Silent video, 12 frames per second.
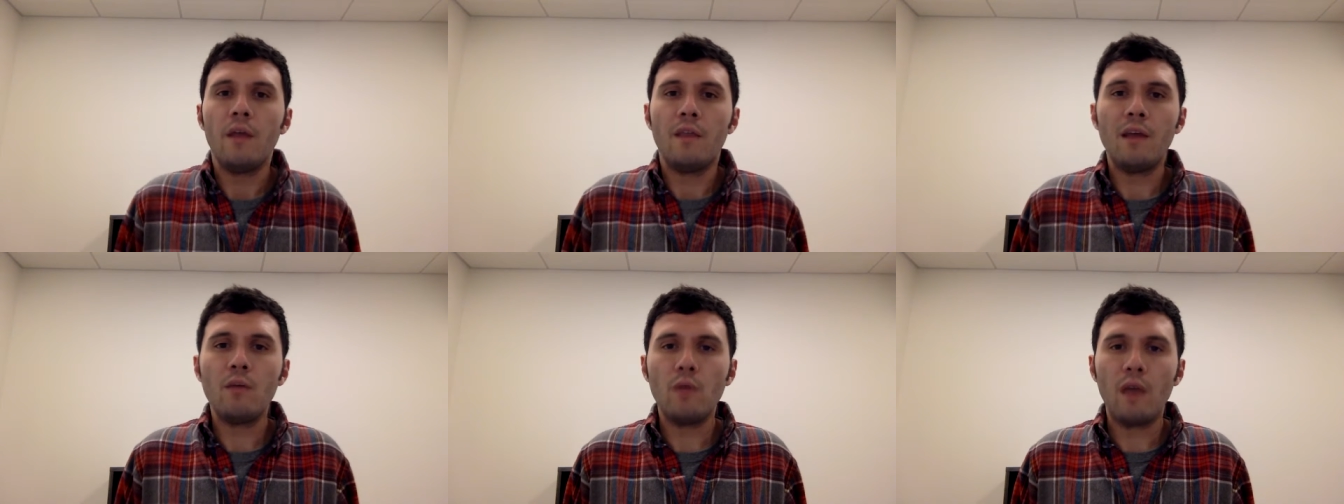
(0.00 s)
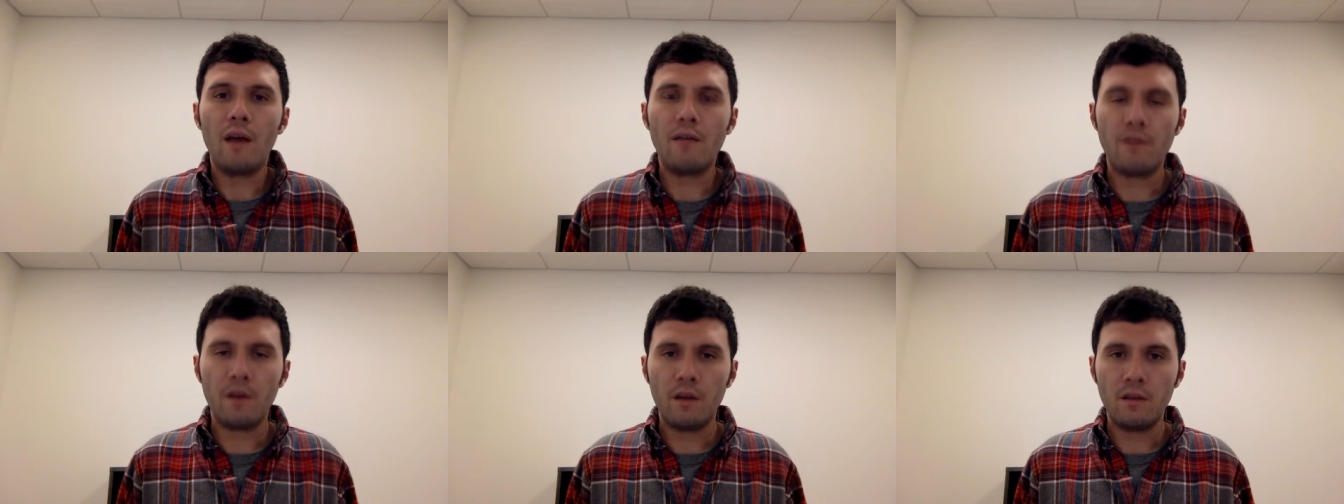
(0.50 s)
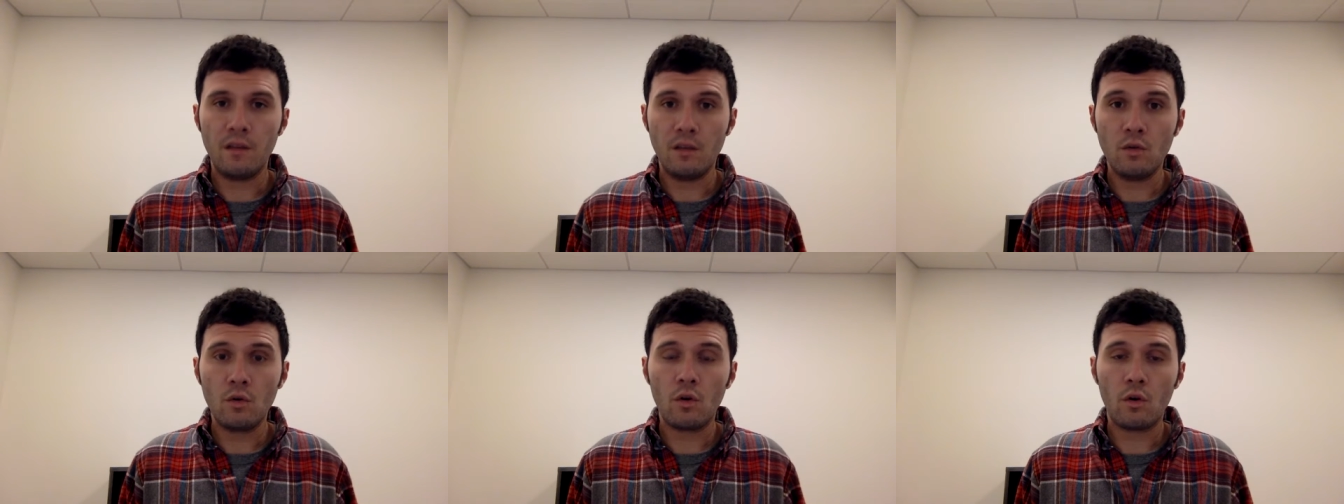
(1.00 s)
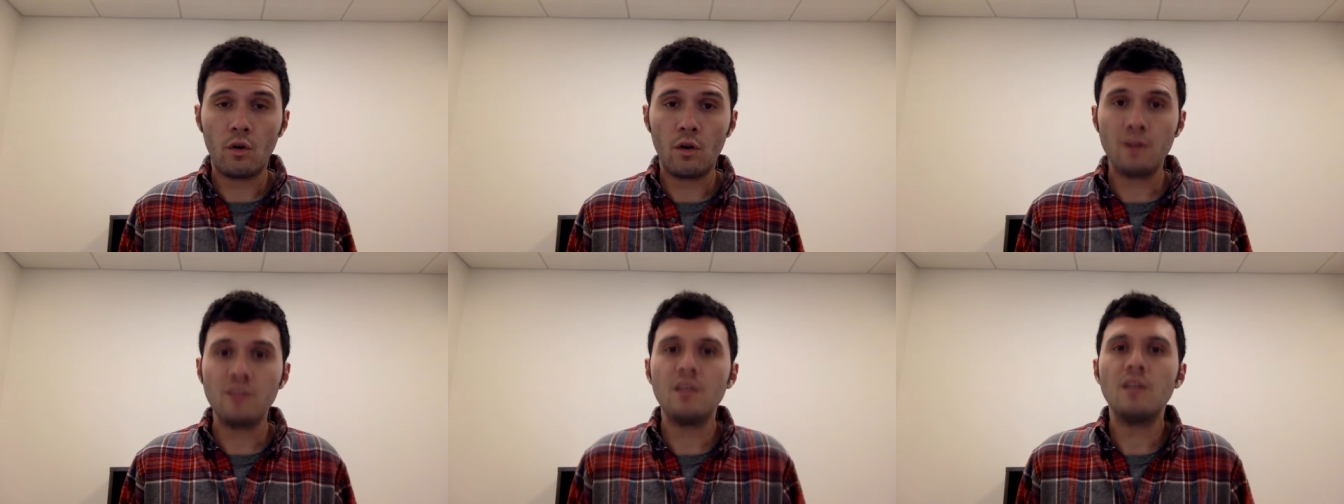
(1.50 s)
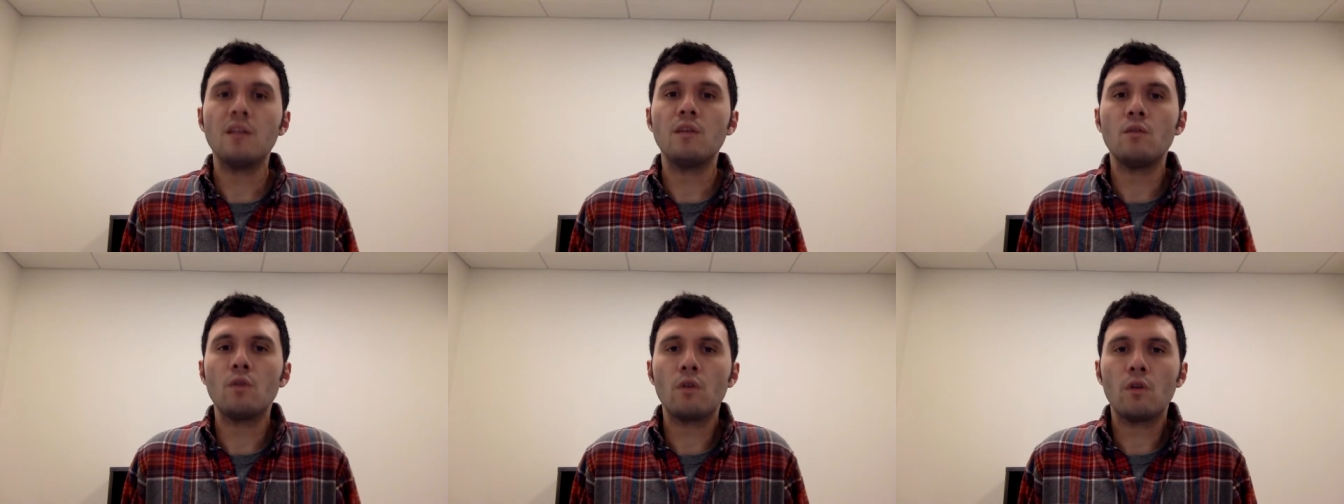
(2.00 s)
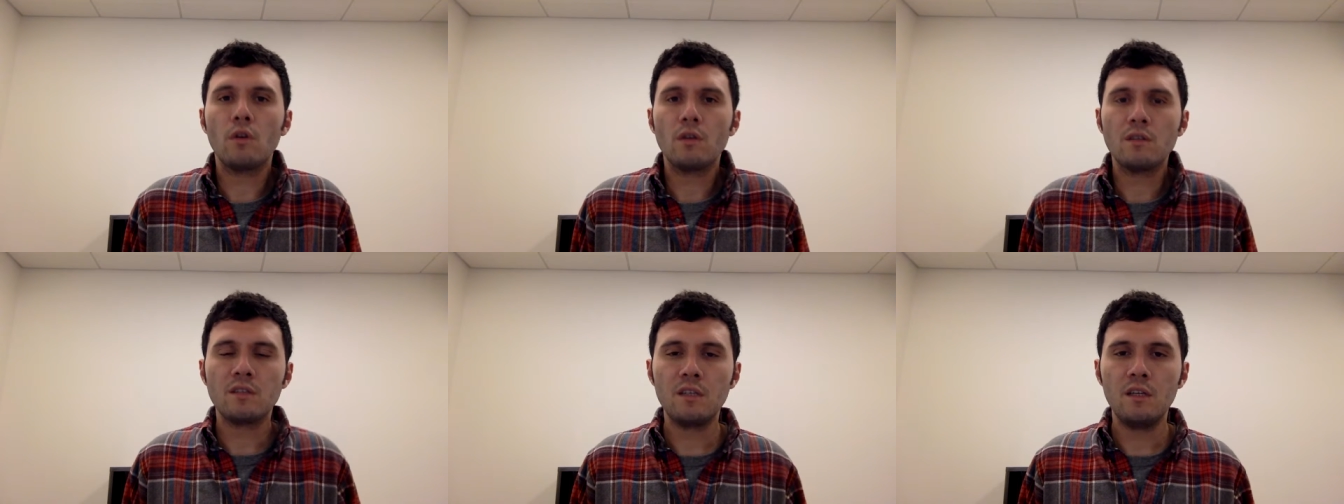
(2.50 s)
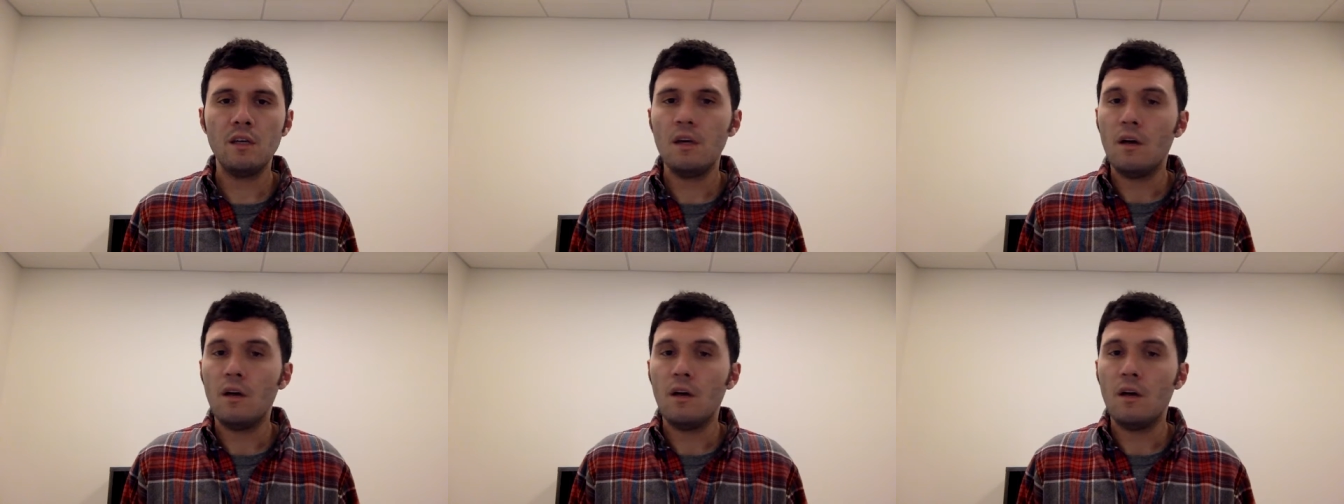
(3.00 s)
Then we have the euro currency, and the euro currency